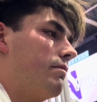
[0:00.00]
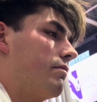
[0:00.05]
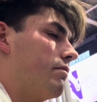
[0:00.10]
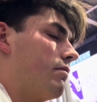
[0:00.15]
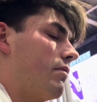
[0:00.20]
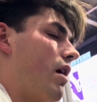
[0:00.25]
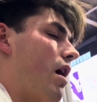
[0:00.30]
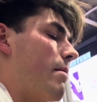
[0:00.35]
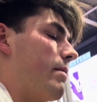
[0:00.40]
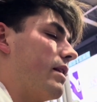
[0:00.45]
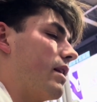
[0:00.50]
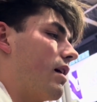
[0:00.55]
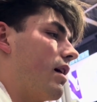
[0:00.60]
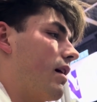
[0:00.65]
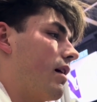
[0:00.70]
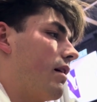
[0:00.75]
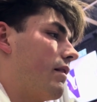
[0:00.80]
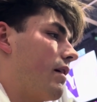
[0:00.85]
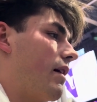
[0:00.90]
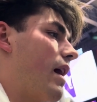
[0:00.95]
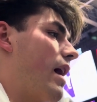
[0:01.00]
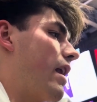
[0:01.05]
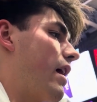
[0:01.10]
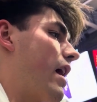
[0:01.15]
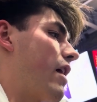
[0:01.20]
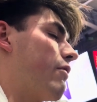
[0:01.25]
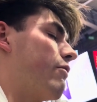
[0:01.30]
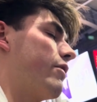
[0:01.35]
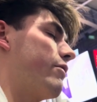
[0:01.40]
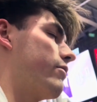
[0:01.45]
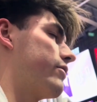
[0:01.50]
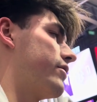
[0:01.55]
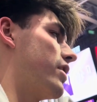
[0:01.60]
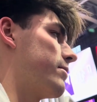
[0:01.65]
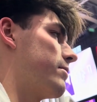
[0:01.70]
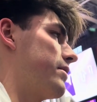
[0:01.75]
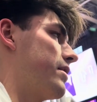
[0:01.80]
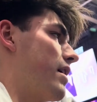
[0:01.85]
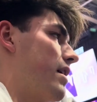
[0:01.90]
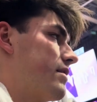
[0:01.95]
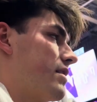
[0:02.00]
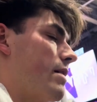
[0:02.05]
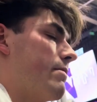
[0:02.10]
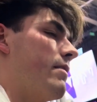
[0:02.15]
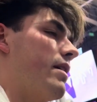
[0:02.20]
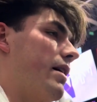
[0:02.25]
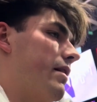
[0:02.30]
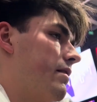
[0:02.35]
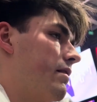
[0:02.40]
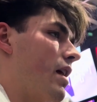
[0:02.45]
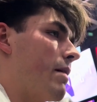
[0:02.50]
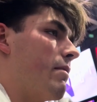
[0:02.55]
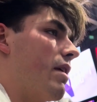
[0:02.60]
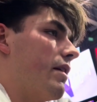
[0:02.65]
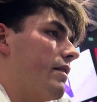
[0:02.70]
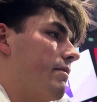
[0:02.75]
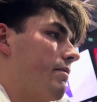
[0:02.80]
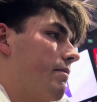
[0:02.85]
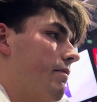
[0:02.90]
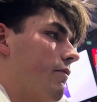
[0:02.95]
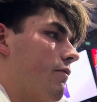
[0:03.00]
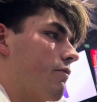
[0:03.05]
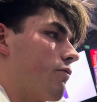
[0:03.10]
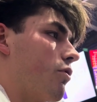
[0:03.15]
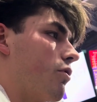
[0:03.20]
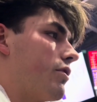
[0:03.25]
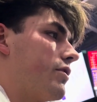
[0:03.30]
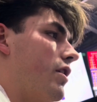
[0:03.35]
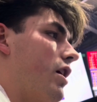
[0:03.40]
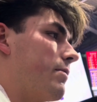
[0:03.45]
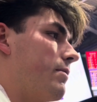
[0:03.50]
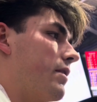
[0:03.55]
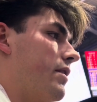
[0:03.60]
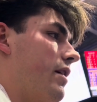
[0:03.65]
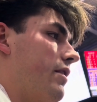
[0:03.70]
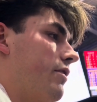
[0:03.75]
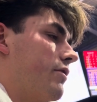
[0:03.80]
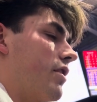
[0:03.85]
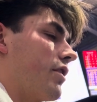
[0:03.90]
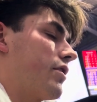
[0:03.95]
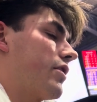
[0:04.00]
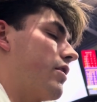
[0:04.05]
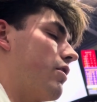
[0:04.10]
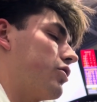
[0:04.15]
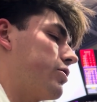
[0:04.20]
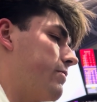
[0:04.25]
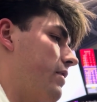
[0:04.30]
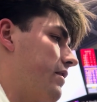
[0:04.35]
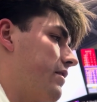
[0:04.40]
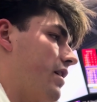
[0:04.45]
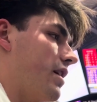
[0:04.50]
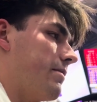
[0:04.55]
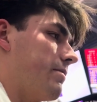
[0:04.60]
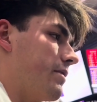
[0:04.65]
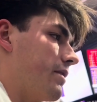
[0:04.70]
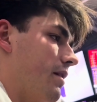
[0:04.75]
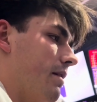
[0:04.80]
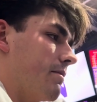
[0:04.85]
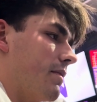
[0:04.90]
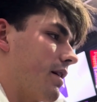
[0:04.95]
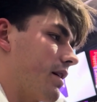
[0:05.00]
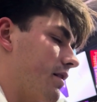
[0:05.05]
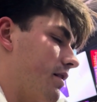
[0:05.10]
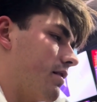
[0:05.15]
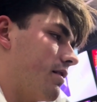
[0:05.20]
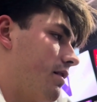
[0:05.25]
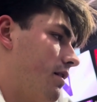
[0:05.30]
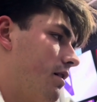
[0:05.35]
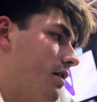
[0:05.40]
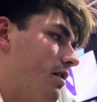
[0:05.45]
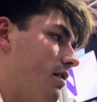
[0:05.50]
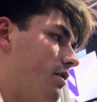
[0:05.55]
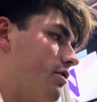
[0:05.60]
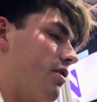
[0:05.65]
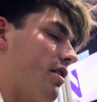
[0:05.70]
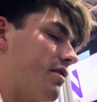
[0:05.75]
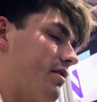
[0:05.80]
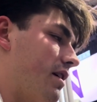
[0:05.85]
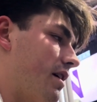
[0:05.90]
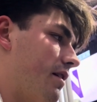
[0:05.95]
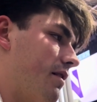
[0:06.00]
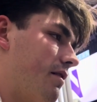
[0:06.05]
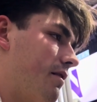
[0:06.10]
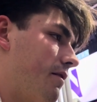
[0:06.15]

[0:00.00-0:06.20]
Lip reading: No, I mean, I don't really want to talk about that. It's not my role to talk about that. You can talk to coach about that, but I'm not going to address that.